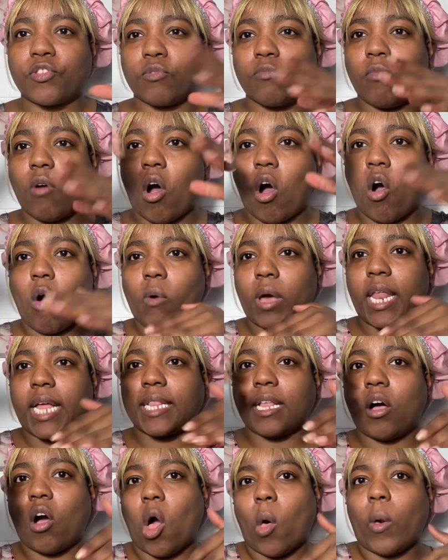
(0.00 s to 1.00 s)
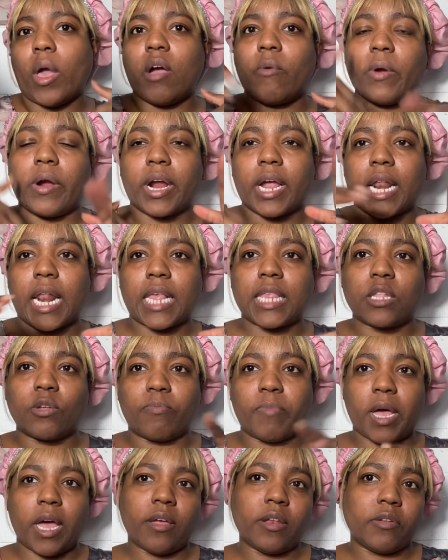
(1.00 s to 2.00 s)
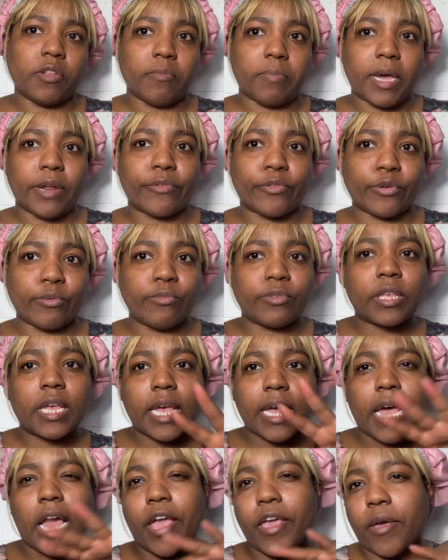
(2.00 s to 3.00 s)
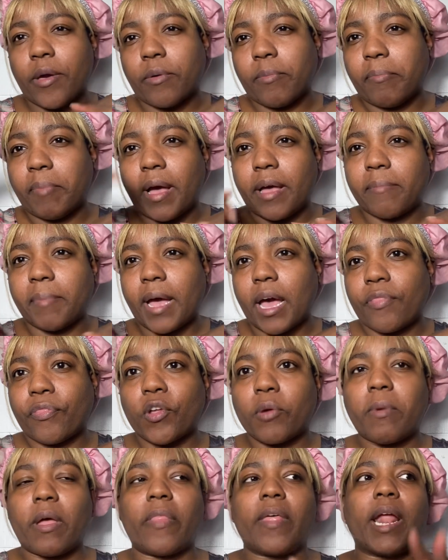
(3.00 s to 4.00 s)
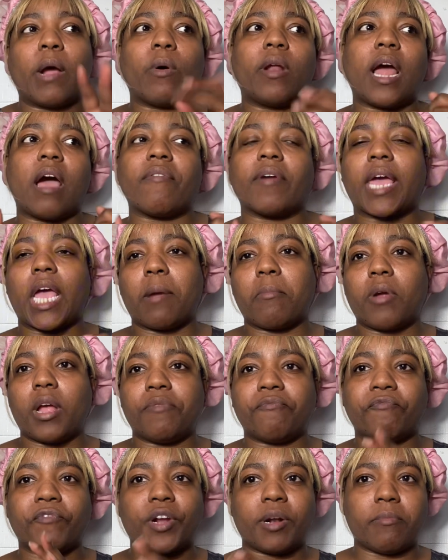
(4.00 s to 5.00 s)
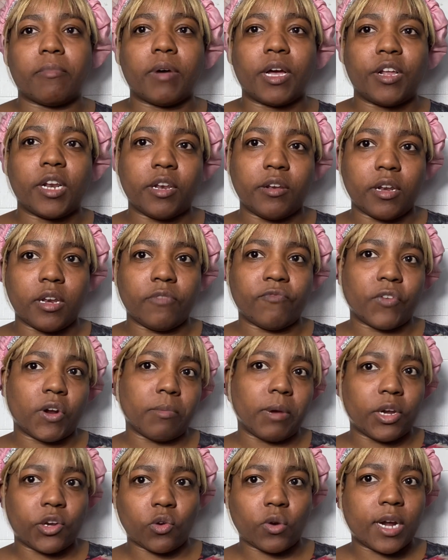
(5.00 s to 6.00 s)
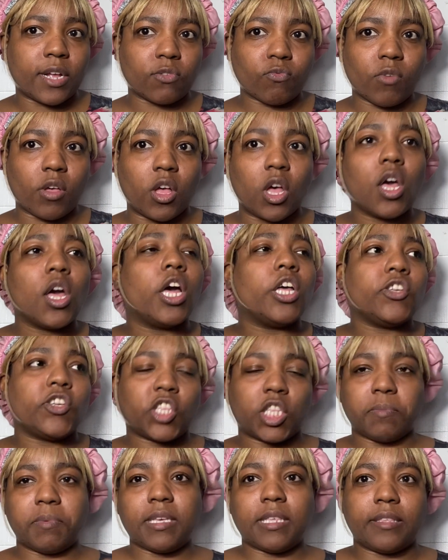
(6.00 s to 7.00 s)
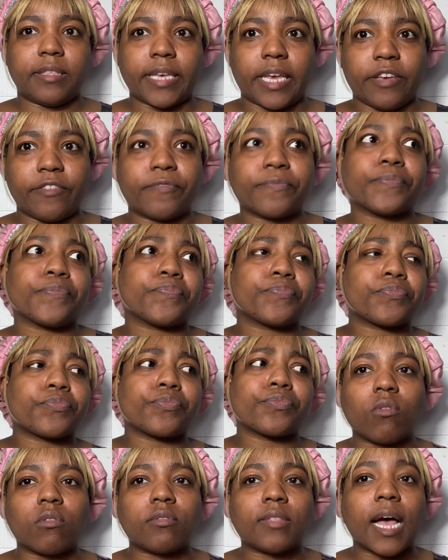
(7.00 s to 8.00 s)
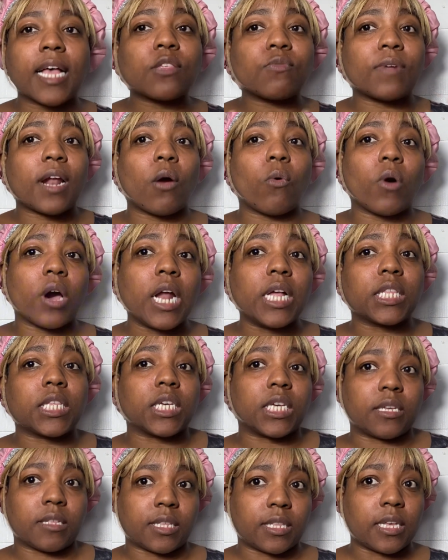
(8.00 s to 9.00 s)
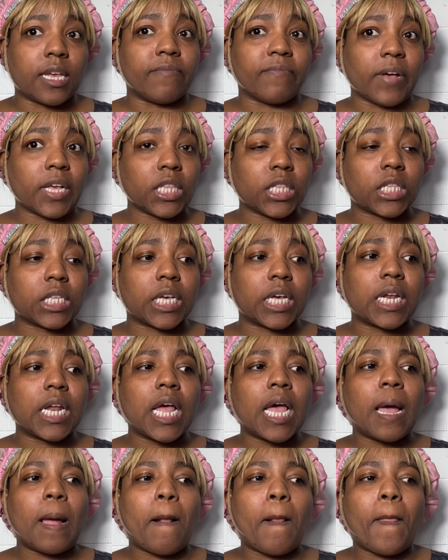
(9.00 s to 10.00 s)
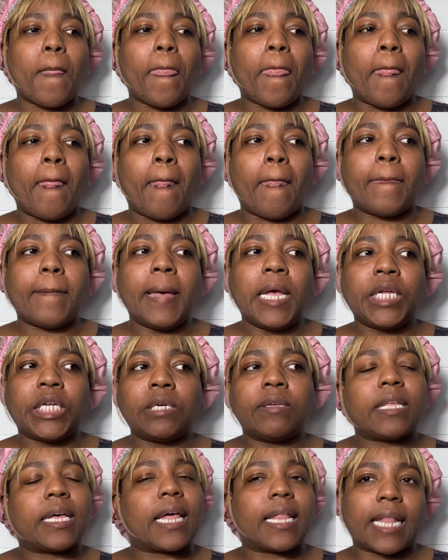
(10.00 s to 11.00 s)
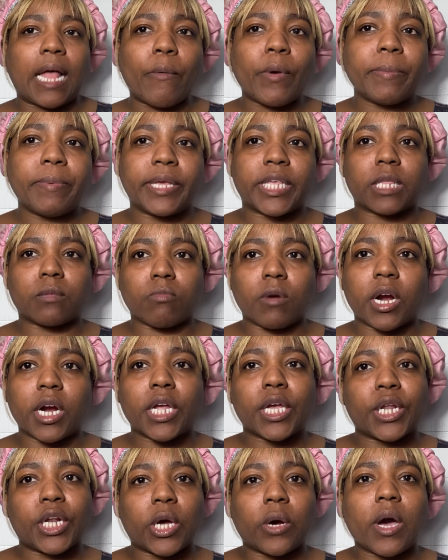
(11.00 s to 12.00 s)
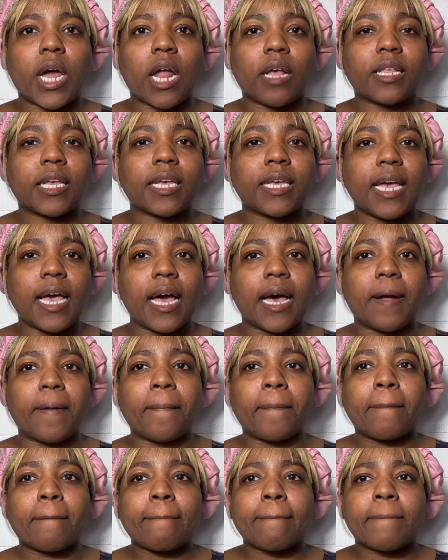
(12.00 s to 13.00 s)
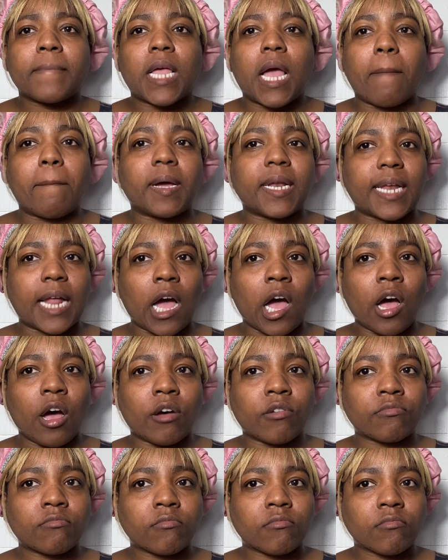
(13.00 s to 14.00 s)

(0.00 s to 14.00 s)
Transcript: hallway, like the hallway where it connects to your bedrooms and your bathroom. And then I want to have a camera in front of my door as well, just to be safe. That's what I wanted to invest in. And she was like, that would be smart, you know? And I was like, yeah. But now